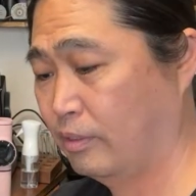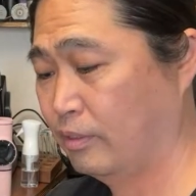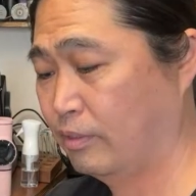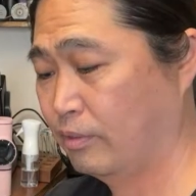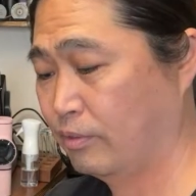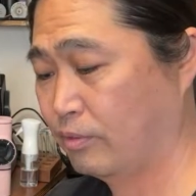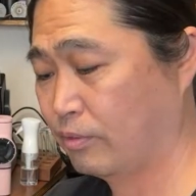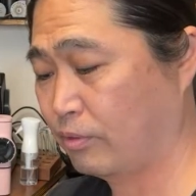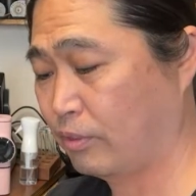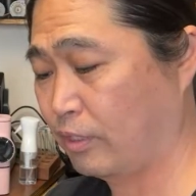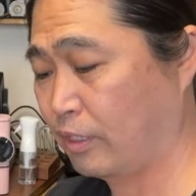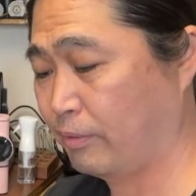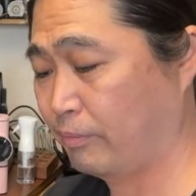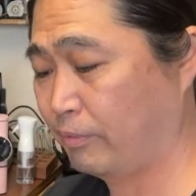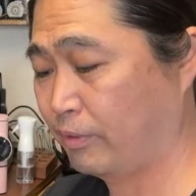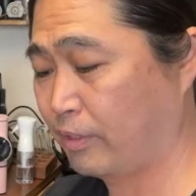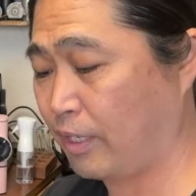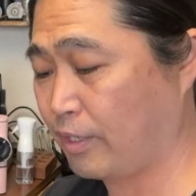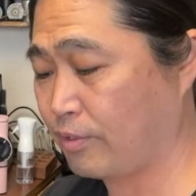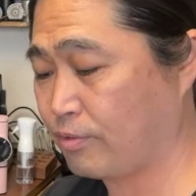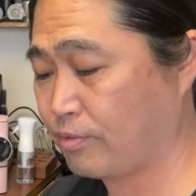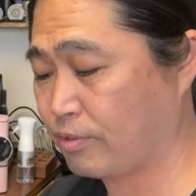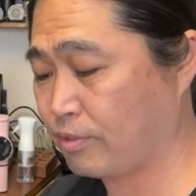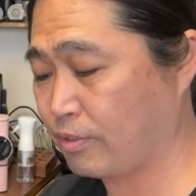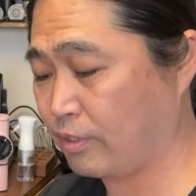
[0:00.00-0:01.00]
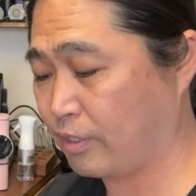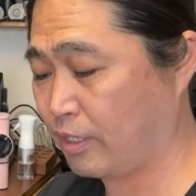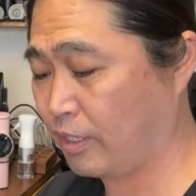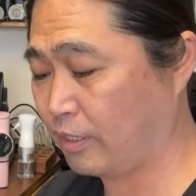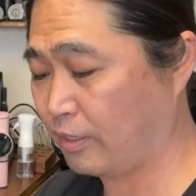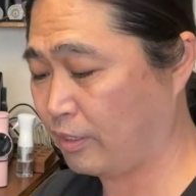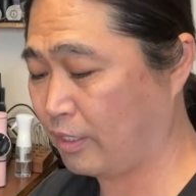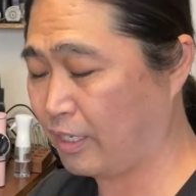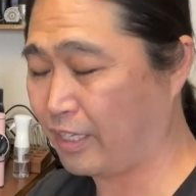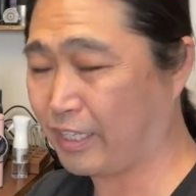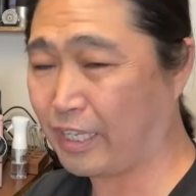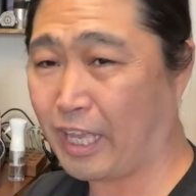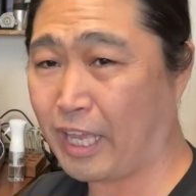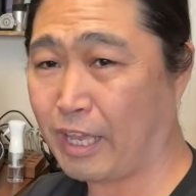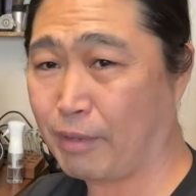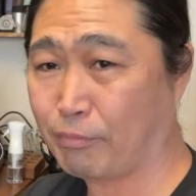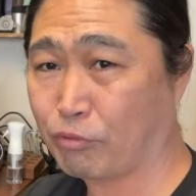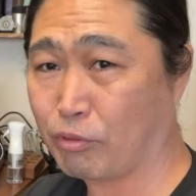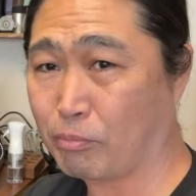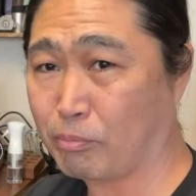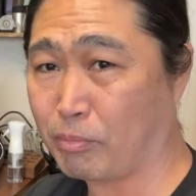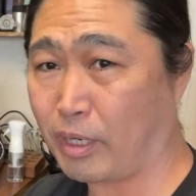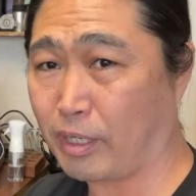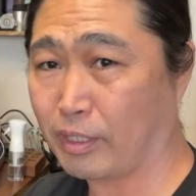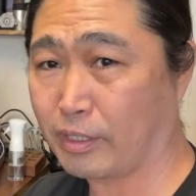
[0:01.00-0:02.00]
So I mean, that's kind of like
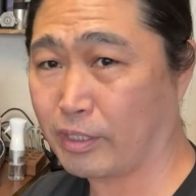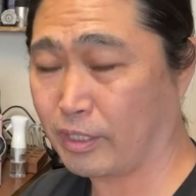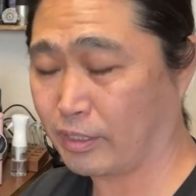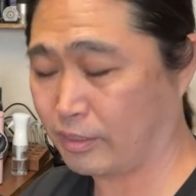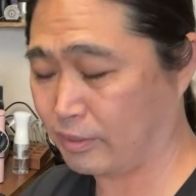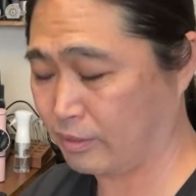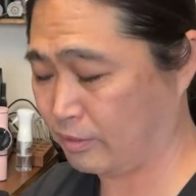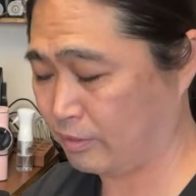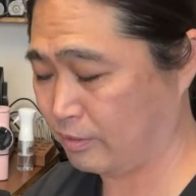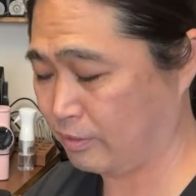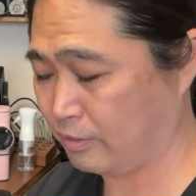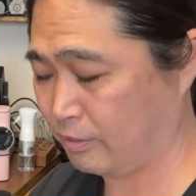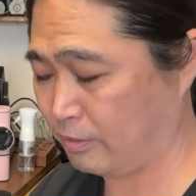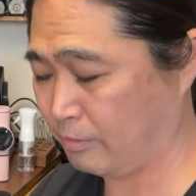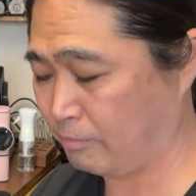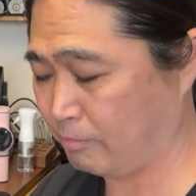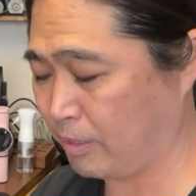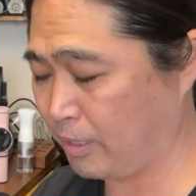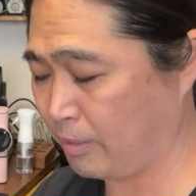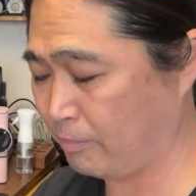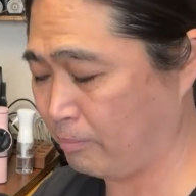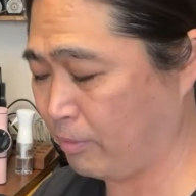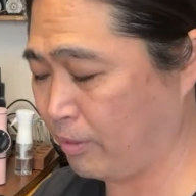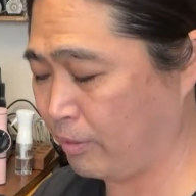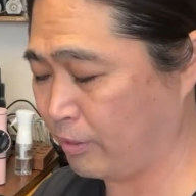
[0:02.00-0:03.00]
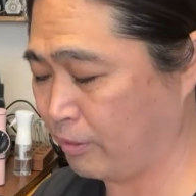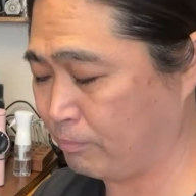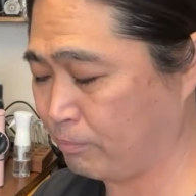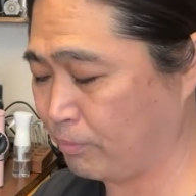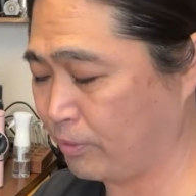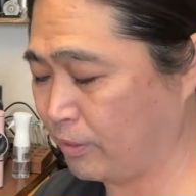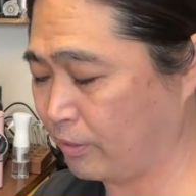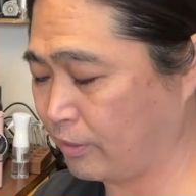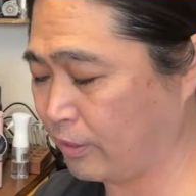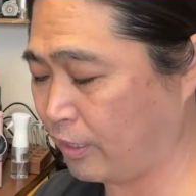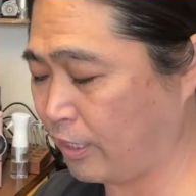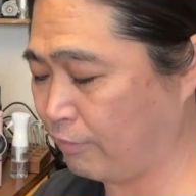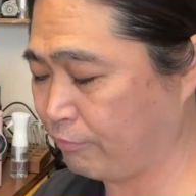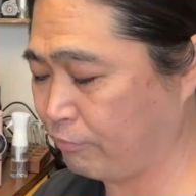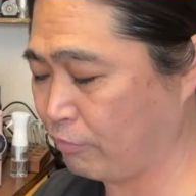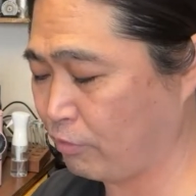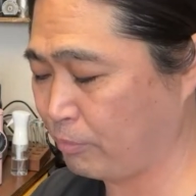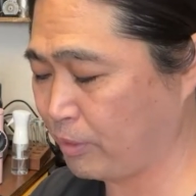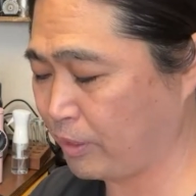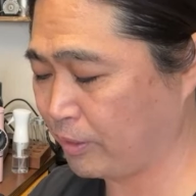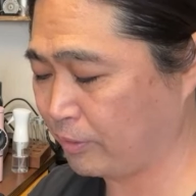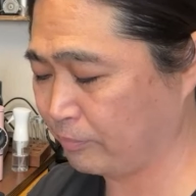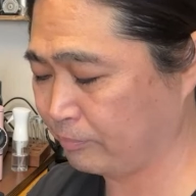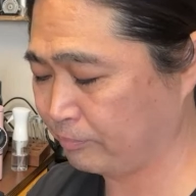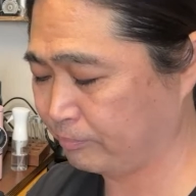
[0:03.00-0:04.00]
aftermarket. Uh, my buddy printed out for
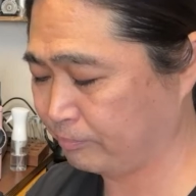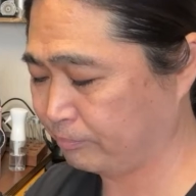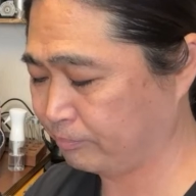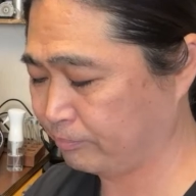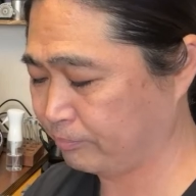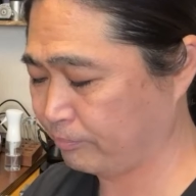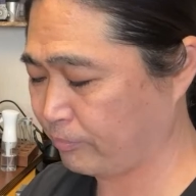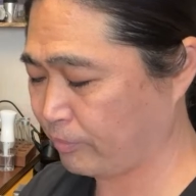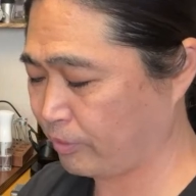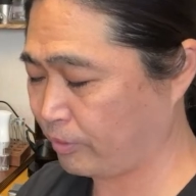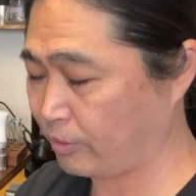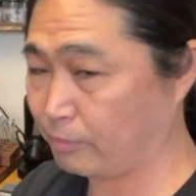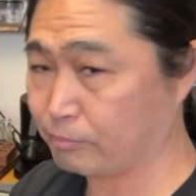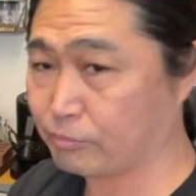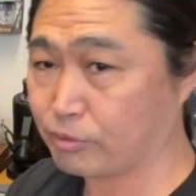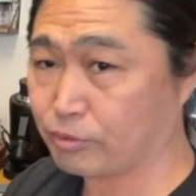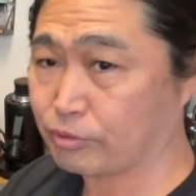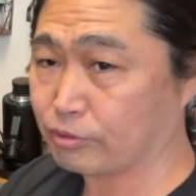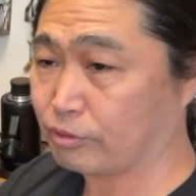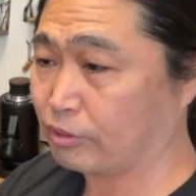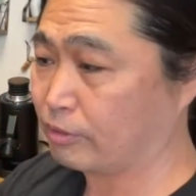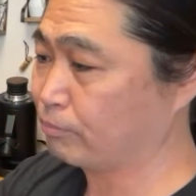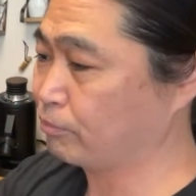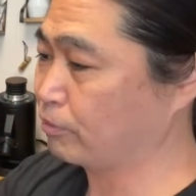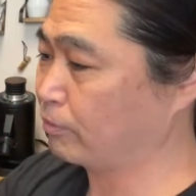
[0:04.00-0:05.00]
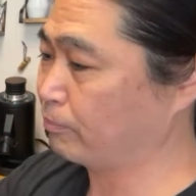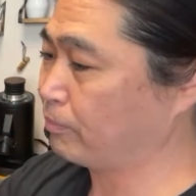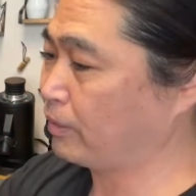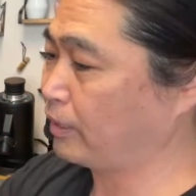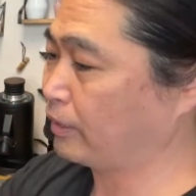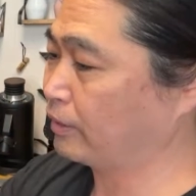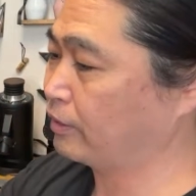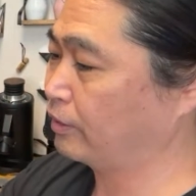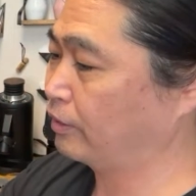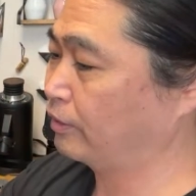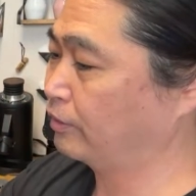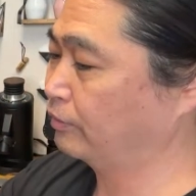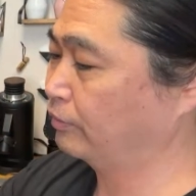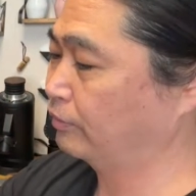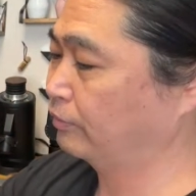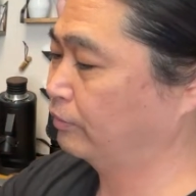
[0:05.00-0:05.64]
me. Okay, I'm just going to put it back here.